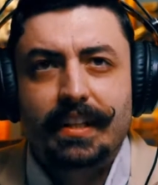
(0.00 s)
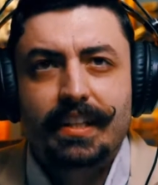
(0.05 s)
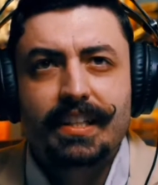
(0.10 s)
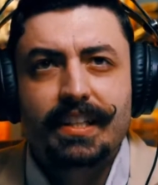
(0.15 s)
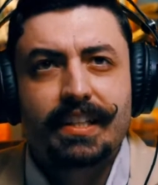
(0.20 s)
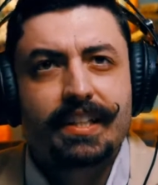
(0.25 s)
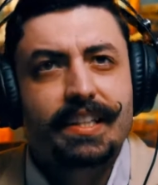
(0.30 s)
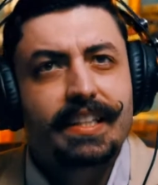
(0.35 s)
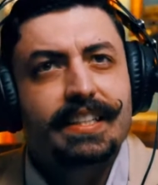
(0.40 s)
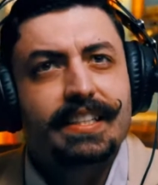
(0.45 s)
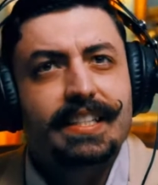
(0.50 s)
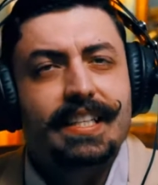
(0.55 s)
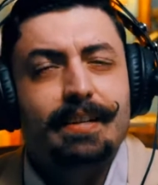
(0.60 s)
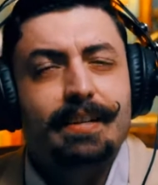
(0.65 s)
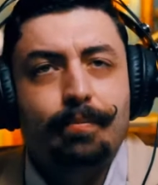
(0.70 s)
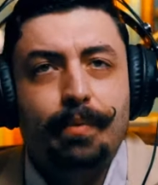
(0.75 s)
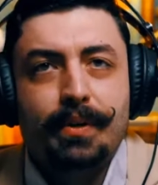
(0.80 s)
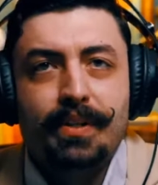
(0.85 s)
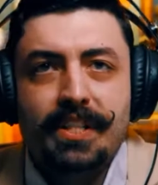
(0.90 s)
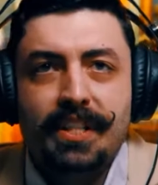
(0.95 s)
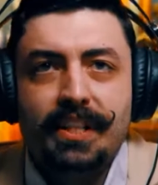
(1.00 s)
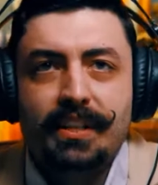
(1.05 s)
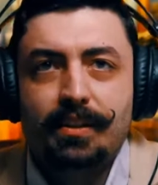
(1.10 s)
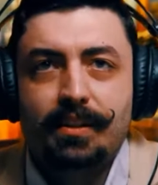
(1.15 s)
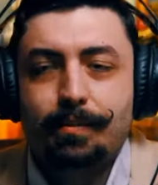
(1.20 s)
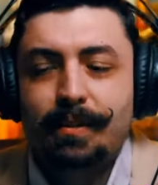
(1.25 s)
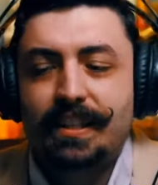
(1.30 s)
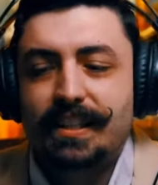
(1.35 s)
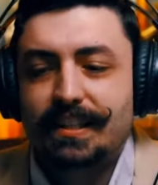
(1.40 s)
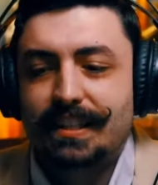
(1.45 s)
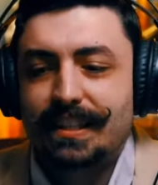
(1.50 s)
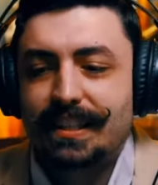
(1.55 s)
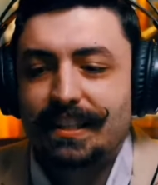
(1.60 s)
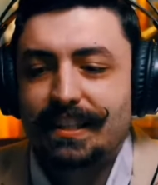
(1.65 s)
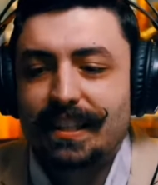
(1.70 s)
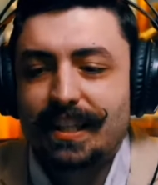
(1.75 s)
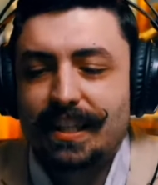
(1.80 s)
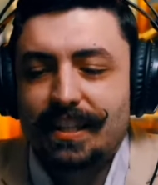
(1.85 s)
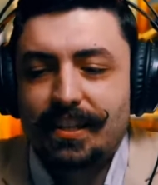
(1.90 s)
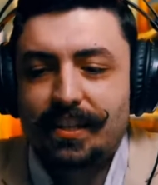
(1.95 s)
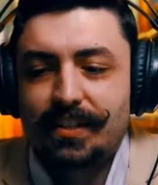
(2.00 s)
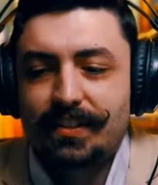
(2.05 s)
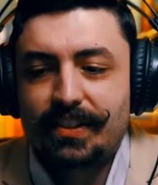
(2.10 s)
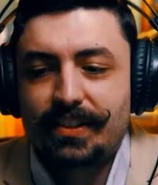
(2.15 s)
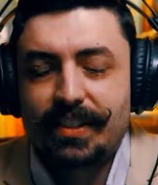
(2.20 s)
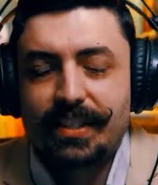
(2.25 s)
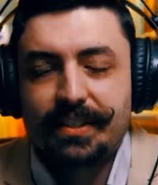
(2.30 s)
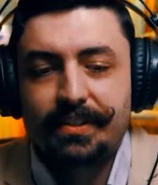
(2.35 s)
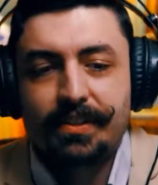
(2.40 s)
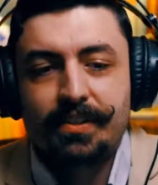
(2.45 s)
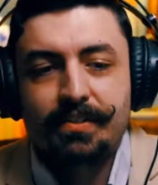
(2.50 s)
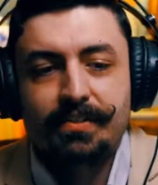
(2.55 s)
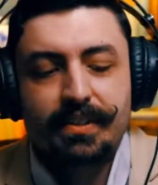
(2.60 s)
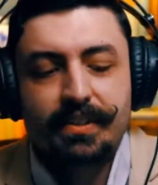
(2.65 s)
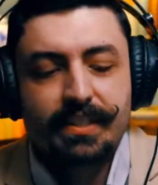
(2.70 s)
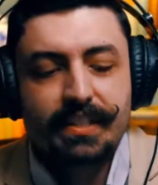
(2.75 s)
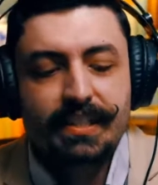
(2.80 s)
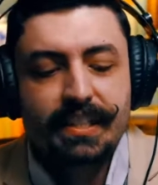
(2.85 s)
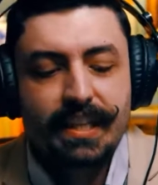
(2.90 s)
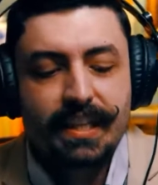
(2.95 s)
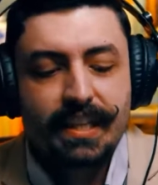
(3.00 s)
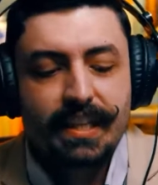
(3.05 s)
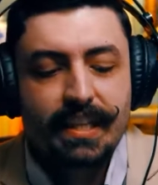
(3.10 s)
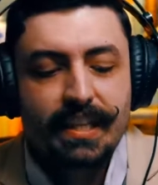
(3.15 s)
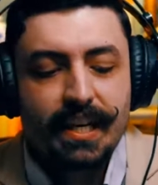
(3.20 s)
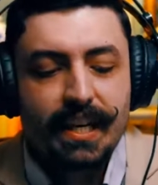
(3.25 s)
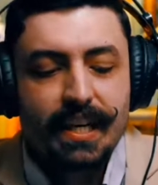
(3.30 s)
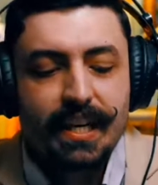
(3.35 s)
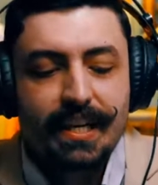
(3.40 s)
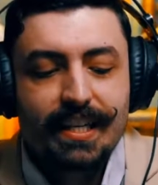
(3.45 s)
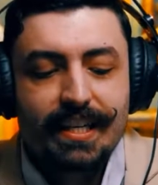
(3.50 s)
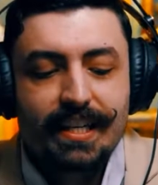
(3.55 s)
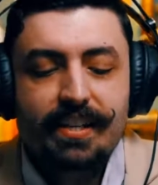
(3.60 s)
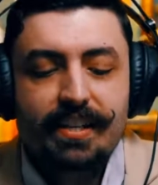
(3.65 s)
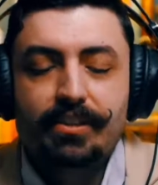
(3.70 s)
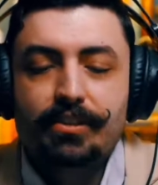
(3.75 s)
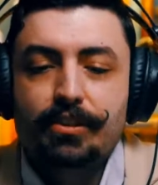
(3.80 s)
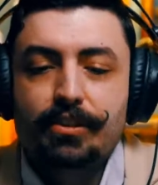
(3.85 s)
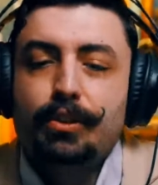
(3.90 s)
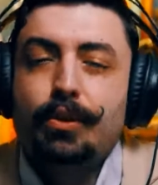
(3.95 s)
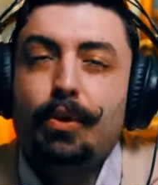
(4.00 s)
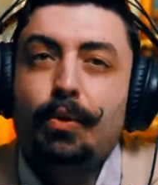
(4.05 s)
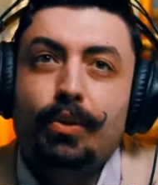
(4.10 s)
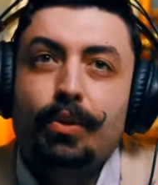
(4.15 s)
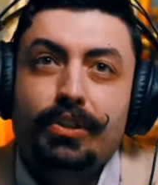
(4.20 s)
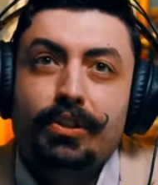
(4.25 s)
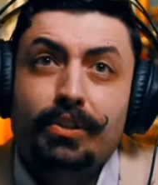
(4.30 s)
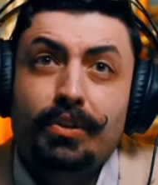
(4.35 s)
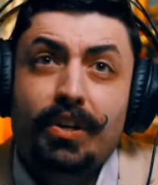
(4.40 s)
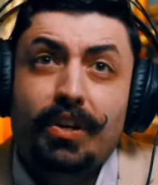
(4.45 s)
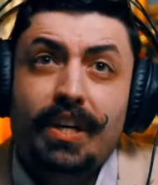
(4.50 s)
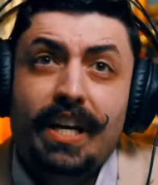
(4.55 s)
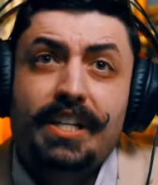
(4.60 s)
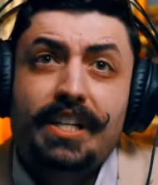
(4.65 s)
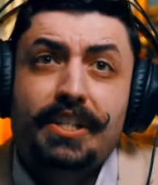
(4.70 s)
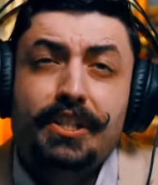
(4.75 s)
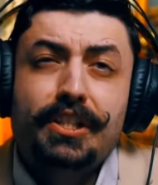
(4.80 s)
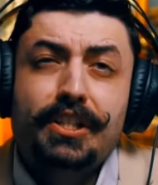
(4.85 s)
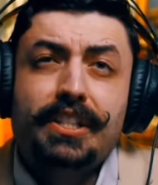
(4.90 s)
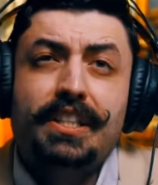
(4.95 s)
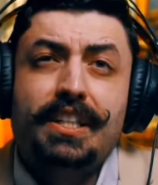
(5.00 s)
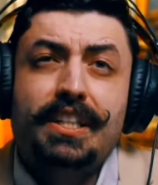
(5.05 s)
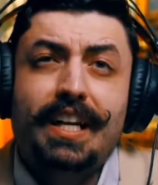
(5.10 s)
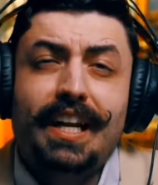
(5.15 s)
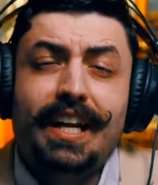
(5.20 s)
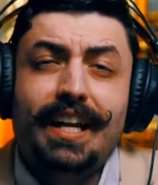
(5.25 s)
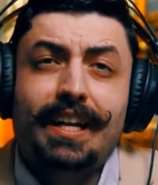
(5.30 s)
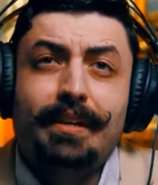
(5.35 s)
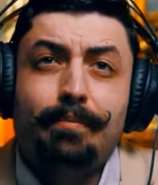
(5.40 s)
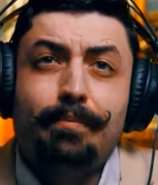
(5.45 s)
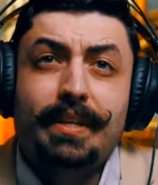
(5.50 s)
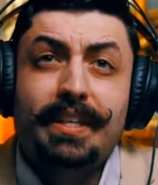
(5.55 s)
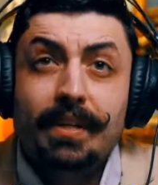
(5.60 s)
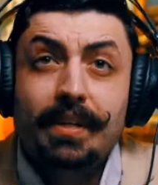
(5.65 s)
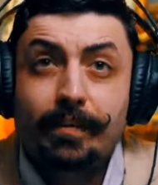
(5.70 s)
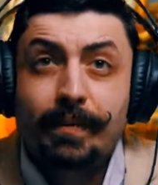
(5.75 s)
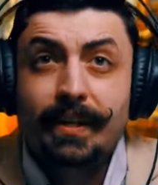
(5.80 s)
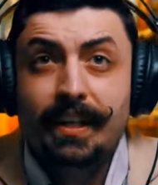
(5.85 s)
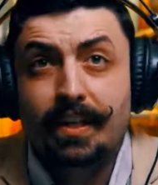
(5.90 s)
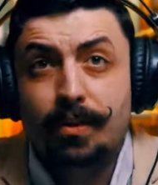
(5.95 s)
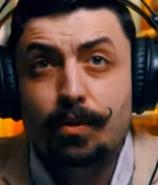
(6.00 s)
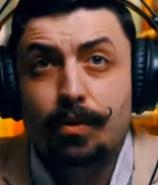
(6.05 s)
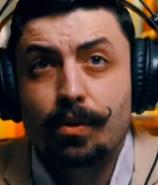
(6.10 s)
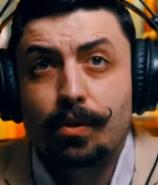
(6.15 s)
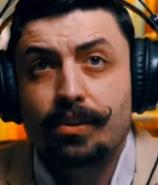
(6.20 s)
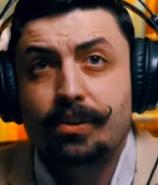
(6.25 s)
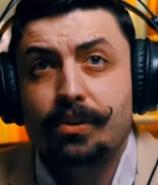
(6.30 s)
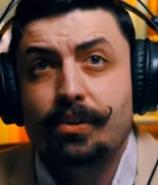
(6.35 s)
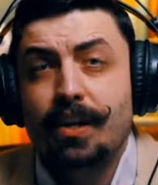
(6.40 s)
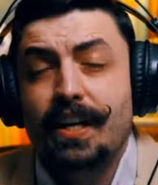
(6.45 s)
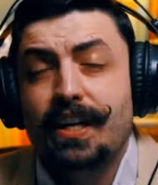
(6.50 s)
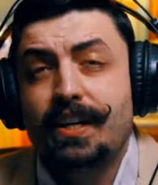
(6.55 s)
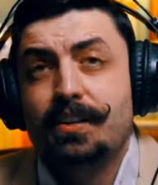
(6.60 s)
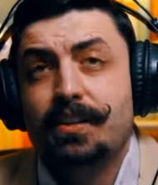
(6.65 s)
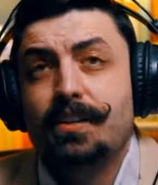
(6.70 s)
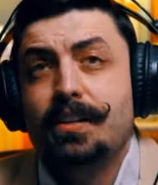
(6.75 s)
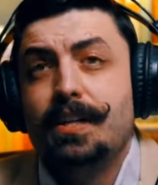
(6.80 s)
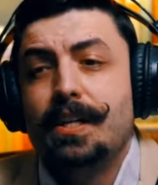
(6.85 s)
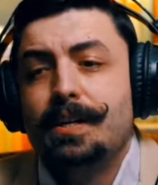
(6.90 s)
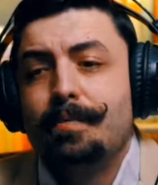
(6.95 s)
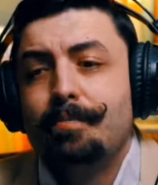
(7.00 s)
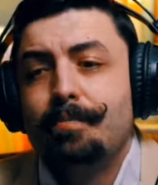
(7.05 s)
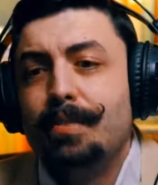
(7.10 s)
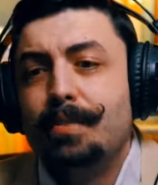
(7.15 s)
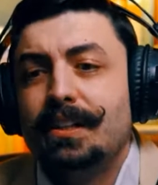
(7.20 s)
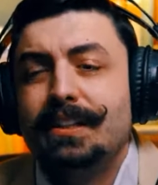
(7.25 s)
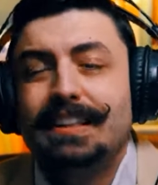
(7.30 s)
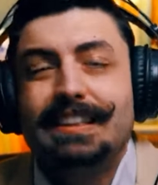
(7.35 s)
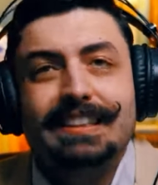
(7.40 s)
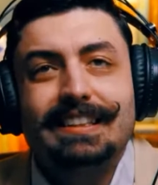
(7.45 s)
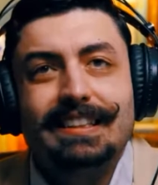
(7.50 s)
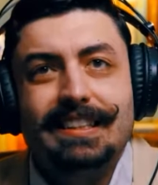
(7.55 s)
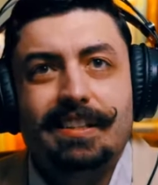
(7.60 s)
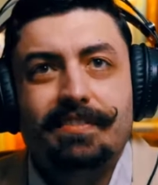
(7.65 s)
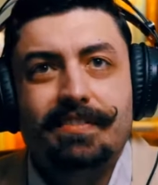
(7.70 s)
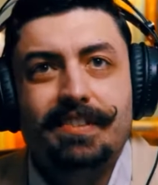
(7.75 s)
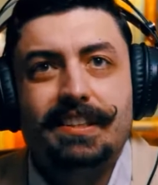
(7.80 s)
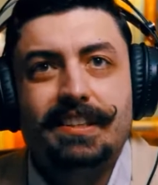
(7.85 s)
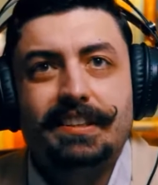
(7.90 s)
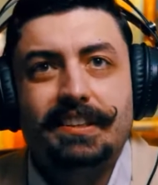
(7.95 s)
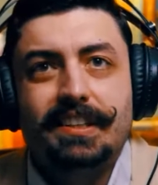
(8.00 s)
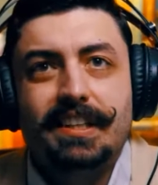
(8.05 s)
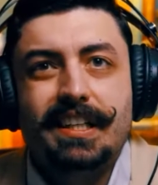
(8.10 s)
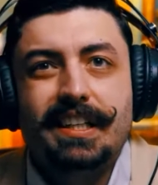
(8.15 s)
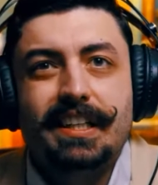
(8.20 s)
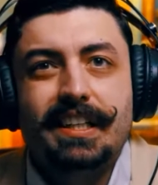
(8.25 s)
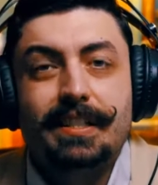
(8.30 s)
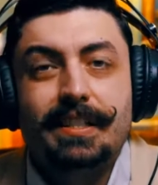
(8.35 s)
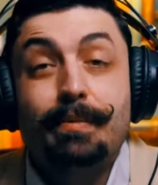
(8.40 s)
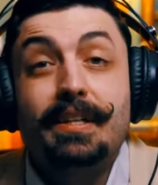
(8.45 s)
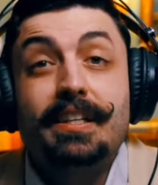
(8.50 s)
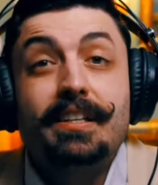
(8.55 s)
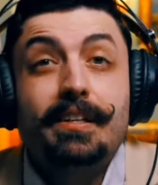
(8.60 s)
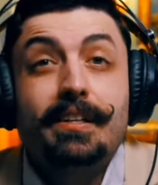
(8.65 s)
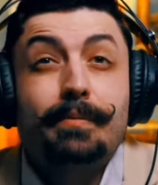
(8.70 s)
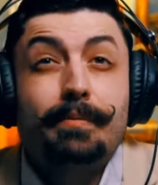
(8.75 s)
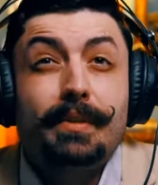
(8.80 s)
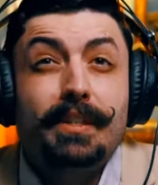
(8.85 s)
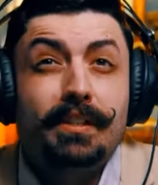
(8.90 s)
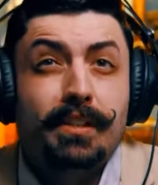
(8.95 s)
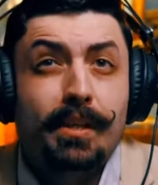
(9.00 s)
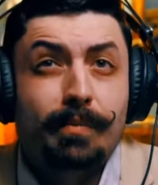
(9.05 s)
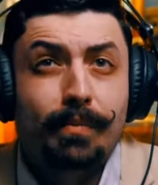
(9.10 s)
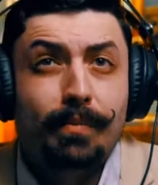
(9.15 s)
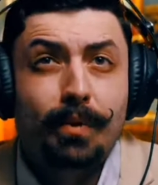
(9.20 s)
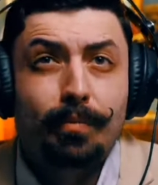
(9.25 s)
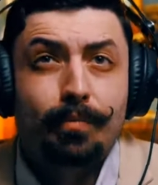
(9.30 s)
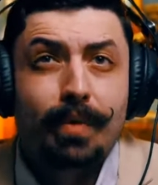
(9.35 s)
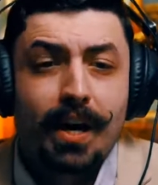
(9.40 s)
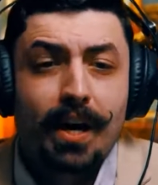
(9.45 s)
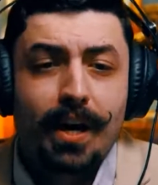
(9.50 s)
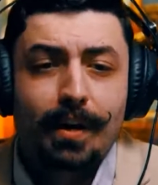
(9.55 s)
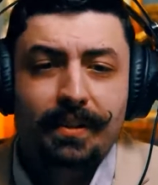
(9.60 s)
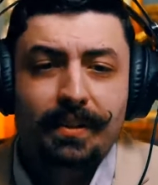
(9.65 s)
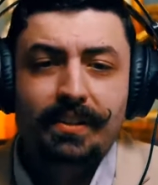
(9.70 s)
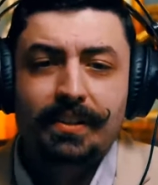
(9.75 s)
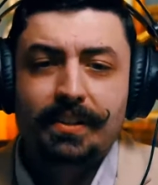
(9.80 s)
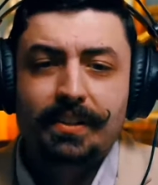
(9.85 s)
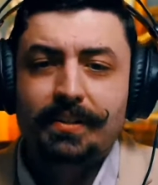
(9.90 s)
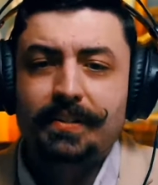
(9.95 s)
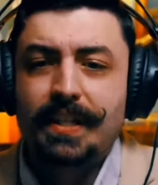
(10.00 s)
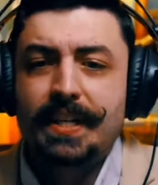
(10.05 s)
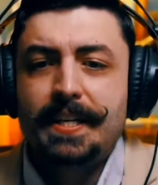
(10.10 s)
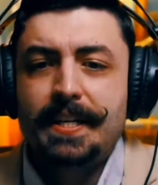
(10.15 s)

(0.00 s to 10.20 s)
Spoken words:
this in particular because, like I said, I know that over the years, course creation and becoming a course creator, building stuff online has become a lot more popular.